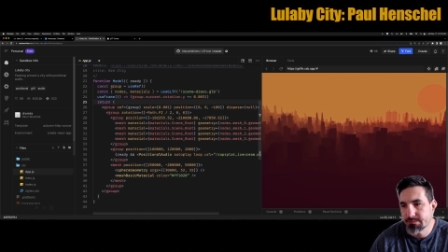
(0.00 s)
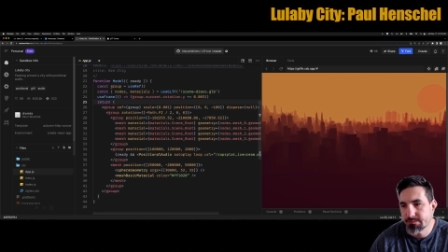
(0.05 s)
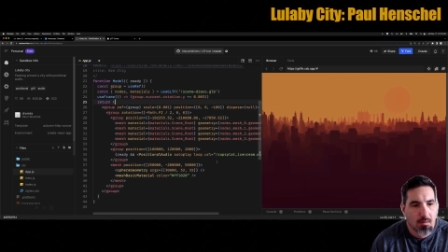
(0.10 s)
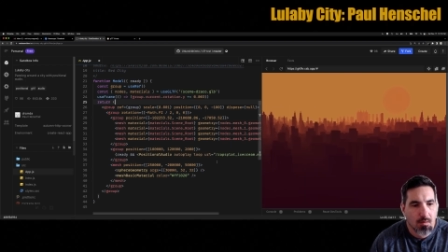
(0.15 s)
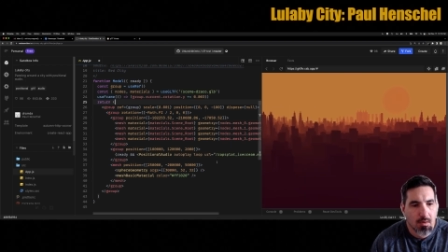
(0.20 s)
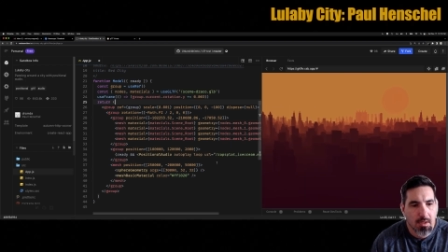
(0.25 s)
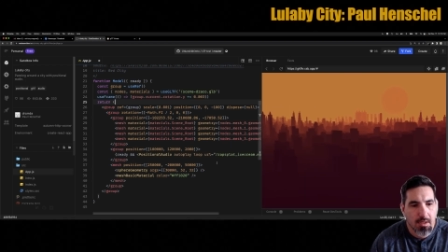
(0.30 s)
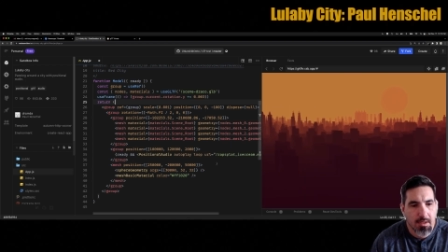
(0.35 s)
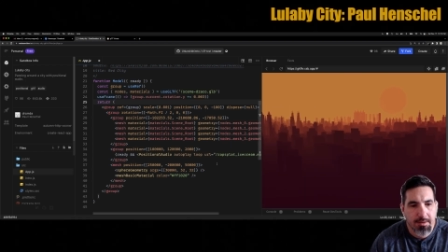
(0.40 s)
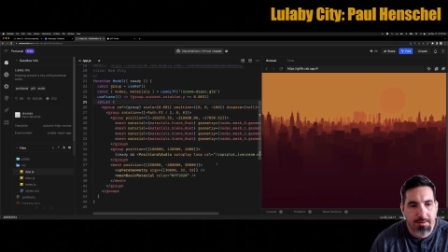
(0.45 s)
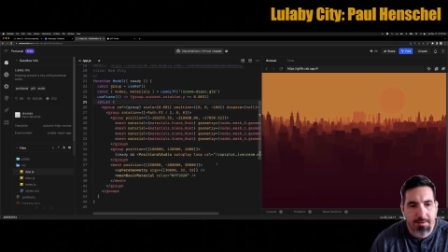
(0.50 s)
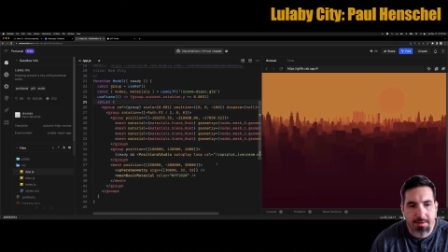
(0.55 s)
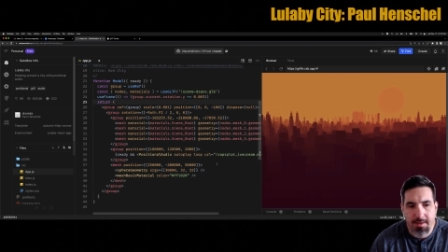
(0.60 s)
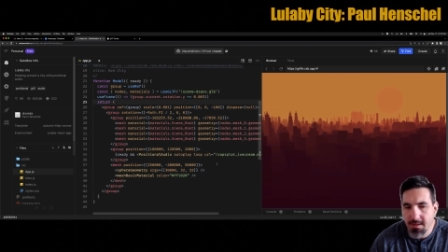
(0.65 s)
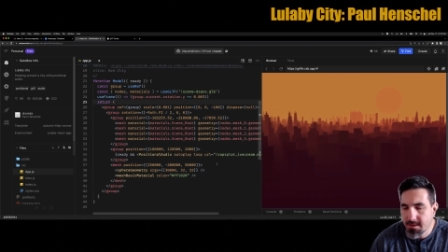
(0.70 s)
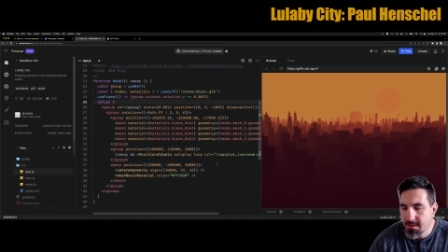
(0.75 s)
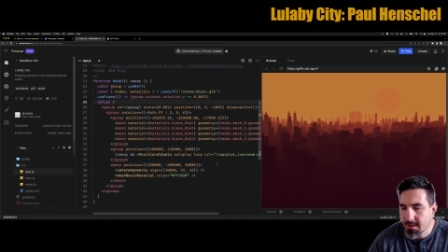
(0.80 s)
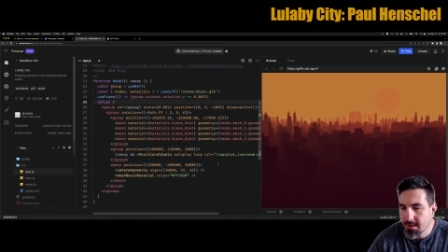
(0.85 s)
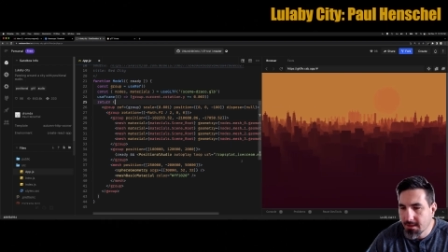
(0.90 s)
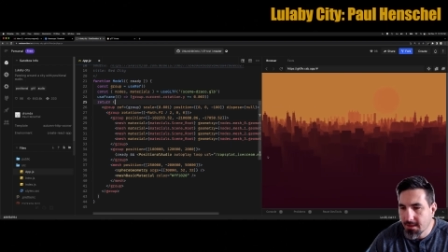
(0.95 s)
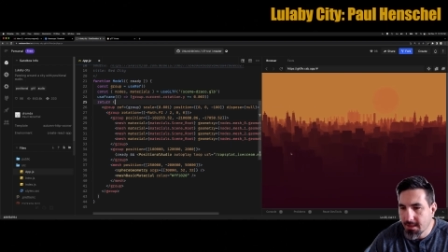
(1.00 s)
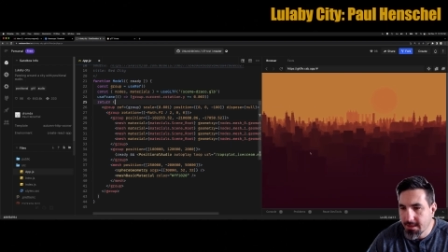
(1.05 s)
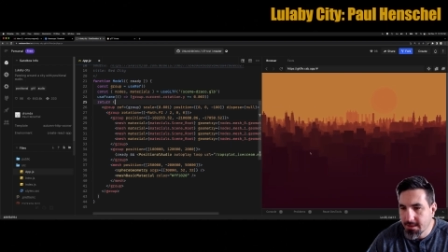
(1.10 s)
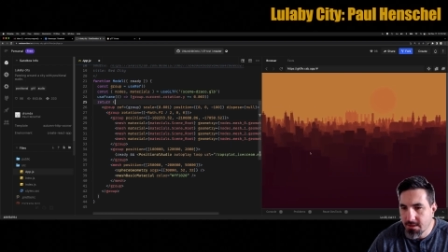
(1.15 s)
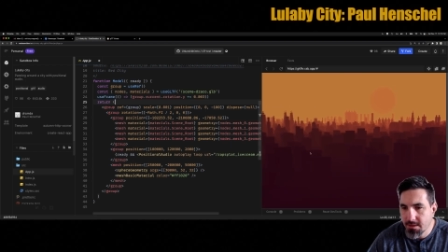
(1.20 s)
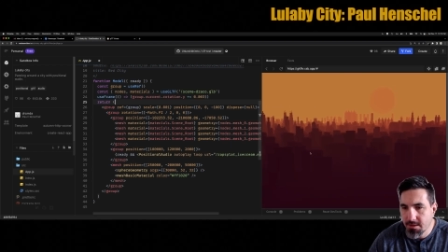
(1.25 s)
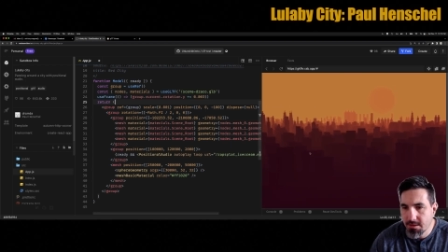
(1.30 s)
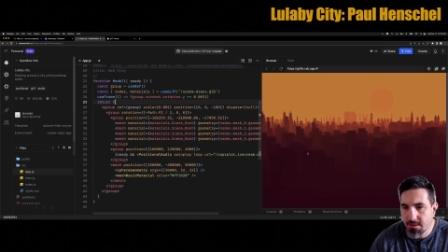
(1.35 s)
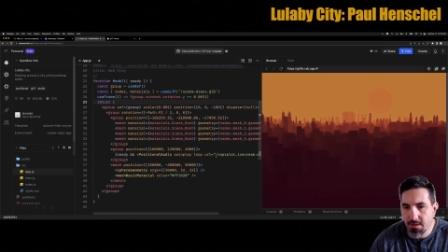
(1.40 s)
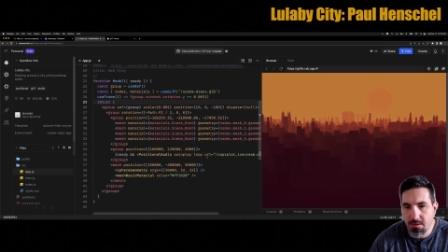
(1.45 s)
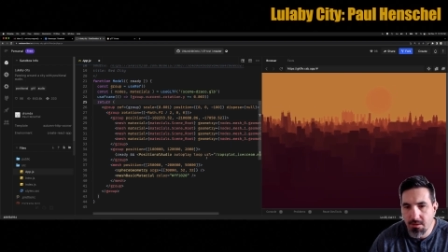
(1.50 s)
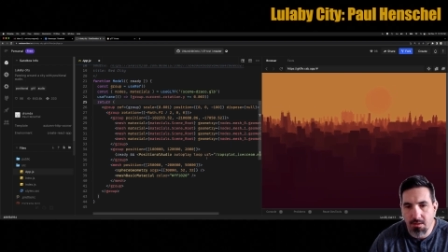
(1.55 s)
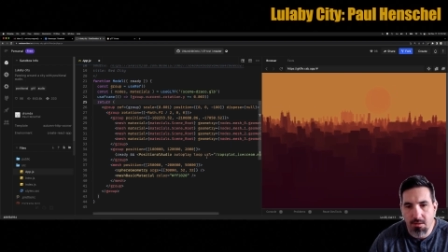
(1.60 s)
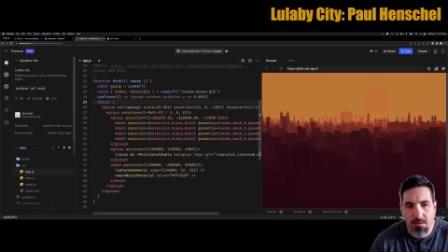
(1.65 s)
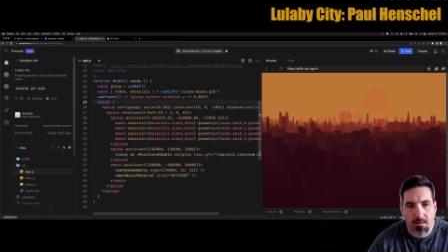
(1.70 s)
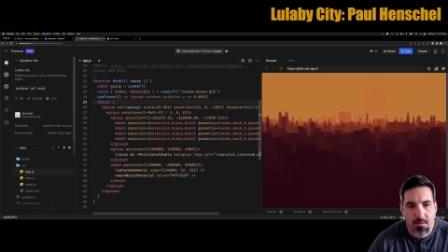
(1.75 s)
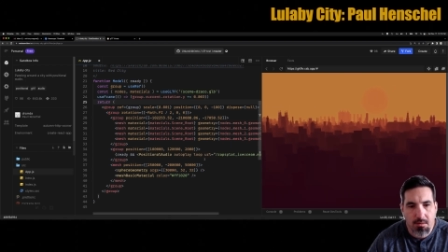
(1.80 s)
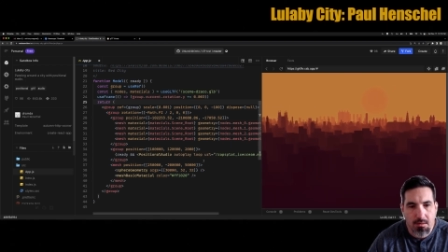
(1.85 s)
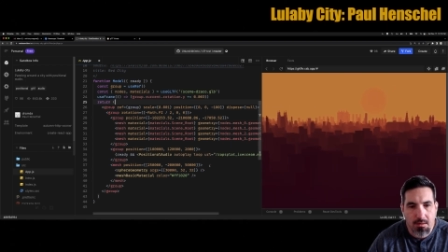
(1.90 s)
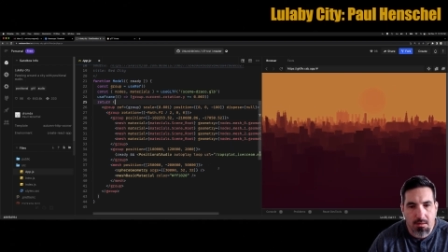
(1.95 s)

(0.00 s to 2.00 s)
One of the things that I like to do